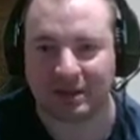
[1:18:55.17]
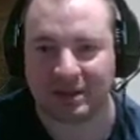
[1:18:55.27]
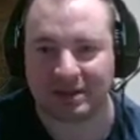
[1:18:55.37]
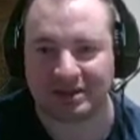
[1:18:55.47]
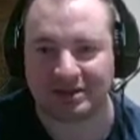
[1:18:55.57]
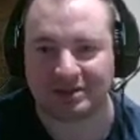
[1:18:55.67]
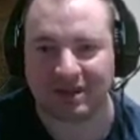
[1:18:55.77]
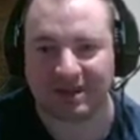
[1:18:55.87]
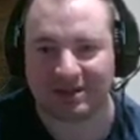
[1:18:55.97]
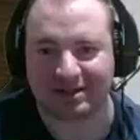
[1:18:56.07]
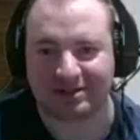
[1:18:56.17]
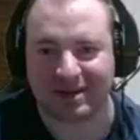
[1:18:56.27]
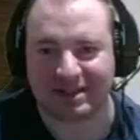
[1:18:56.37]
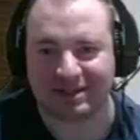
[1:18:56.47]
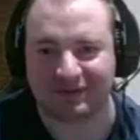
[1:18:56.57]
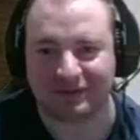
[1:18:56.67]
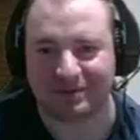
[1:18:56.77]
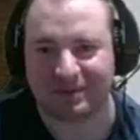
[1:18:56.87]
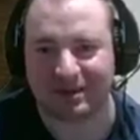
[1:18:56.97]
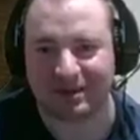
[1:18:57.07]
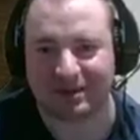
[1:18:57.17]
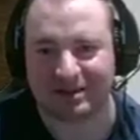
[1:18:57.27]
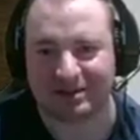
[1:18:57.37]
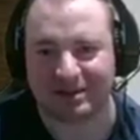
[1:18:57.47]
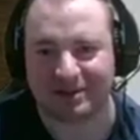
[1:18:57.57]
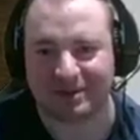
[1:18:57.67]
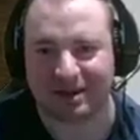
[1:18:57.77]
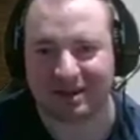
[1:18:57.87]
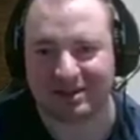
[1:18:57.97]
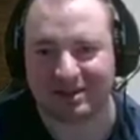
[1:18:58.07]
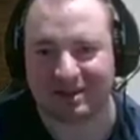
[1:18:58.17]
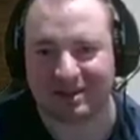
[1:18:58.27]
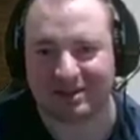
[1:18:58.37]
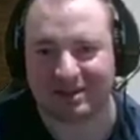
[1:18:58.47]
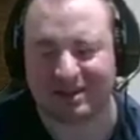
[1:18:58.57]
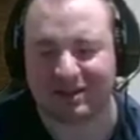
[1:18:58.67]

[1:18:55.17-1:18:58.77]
Just makes smashing through it so nice and easy.